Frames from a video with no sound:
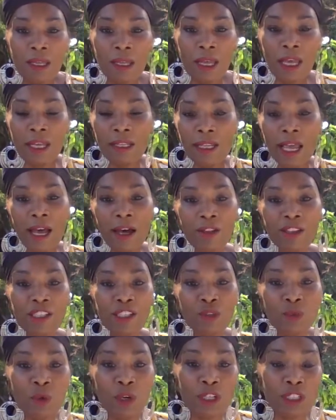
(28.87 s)
and how
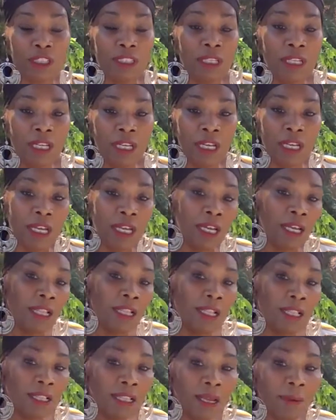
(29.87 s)
this works.
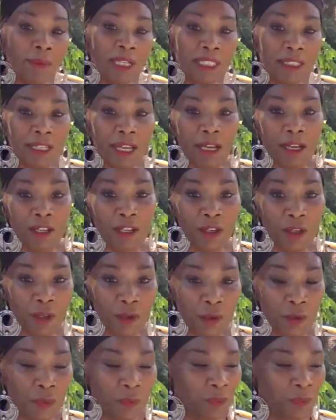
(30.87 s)
Let me tell you,